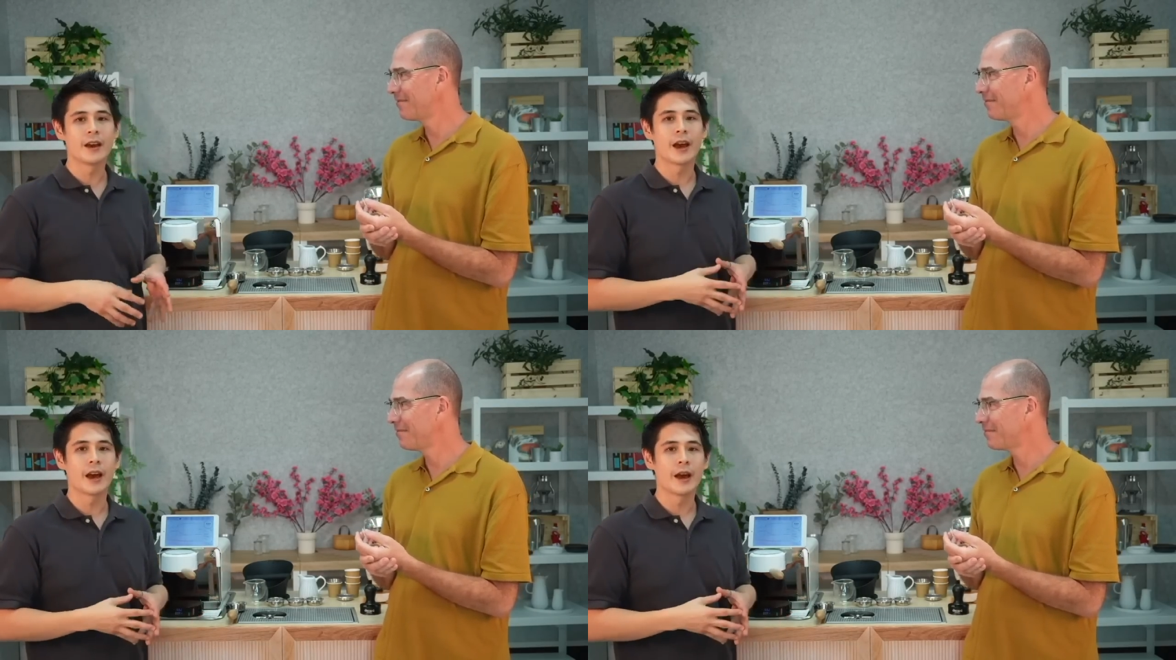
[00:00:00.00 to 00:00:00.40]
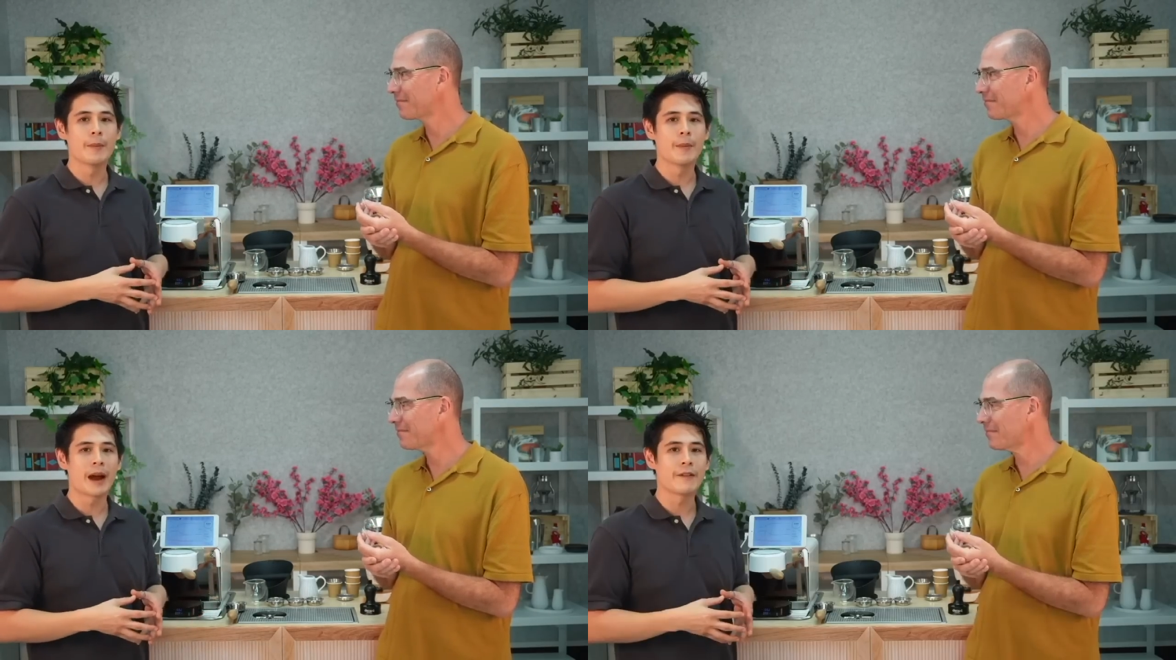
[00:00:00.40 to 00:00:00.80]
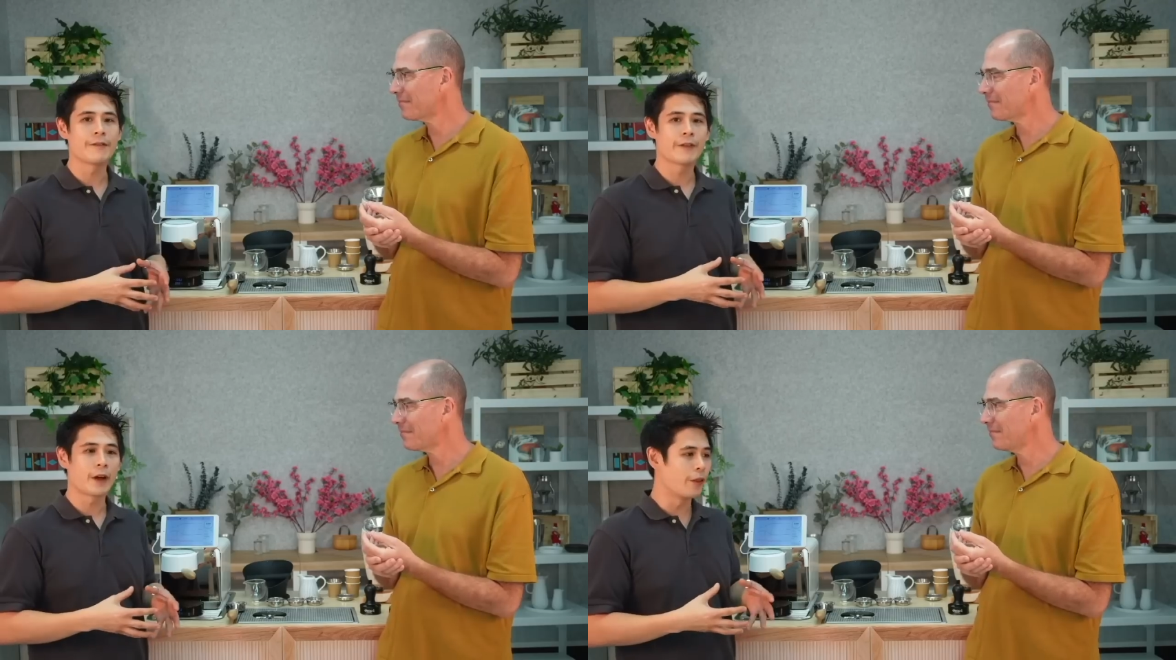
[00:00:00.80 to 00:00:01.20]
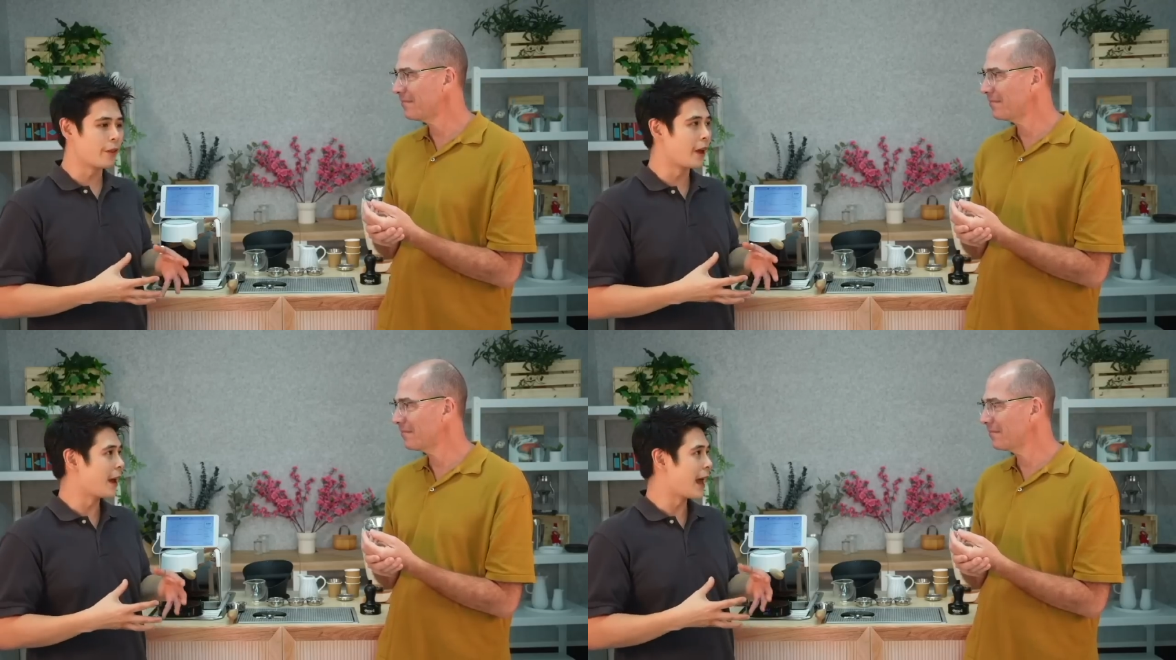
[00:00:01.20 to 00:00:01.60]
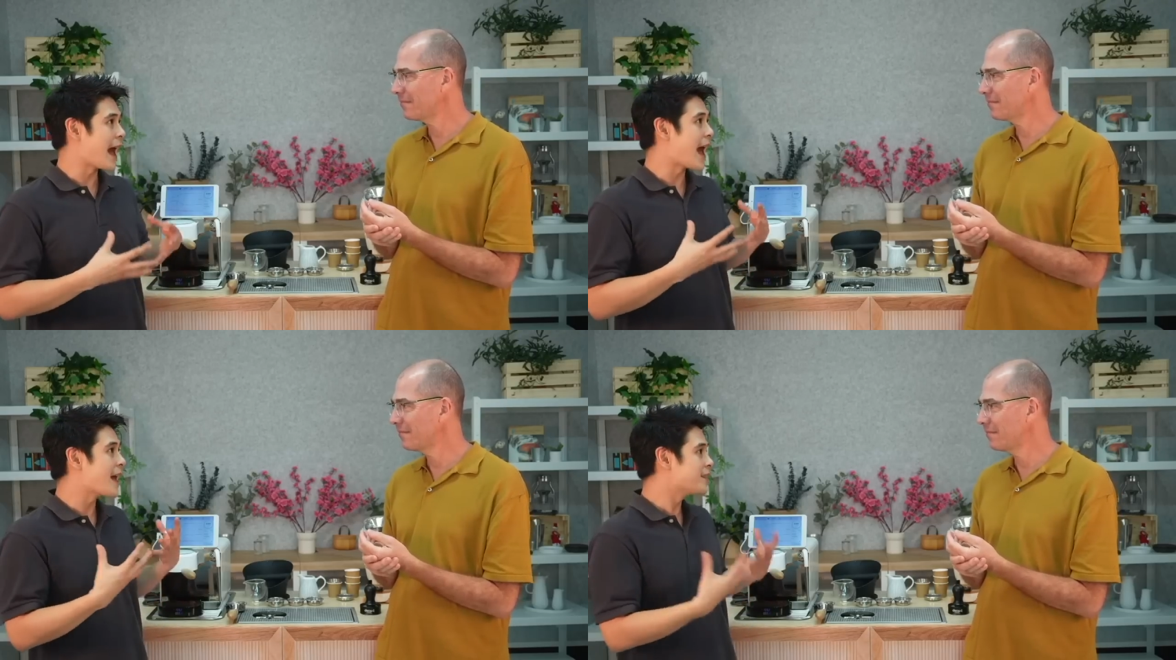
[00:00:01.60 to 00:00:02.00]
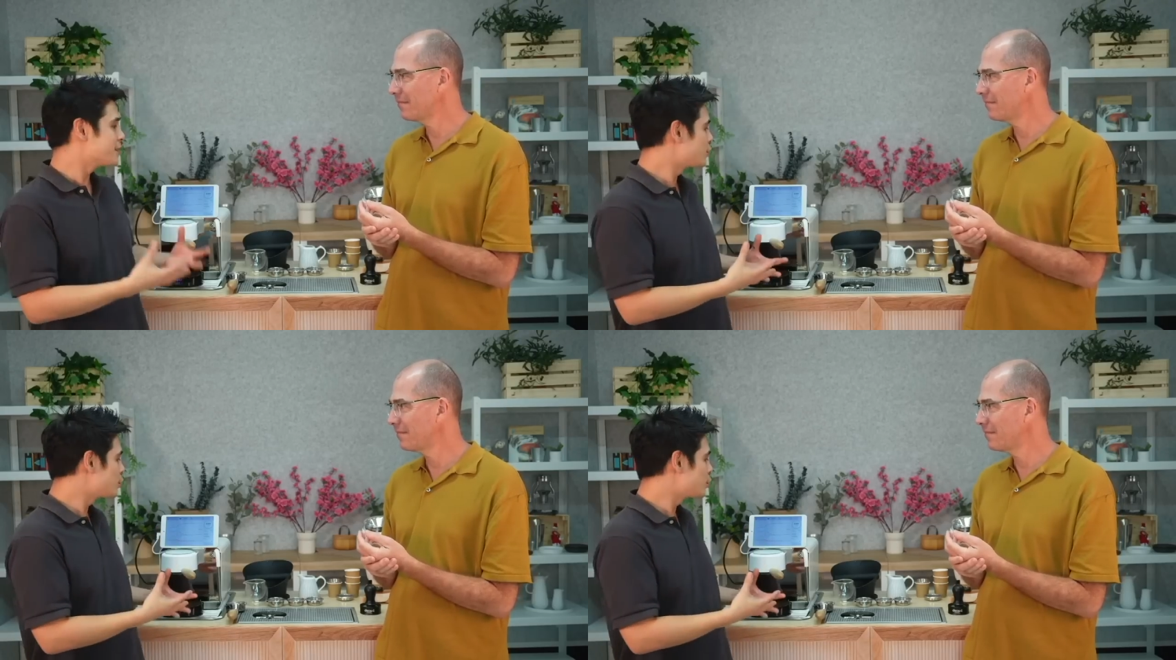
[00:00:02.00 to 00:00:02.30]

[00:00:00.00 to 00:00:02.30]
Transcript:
Speaker 1: um, I felt that adds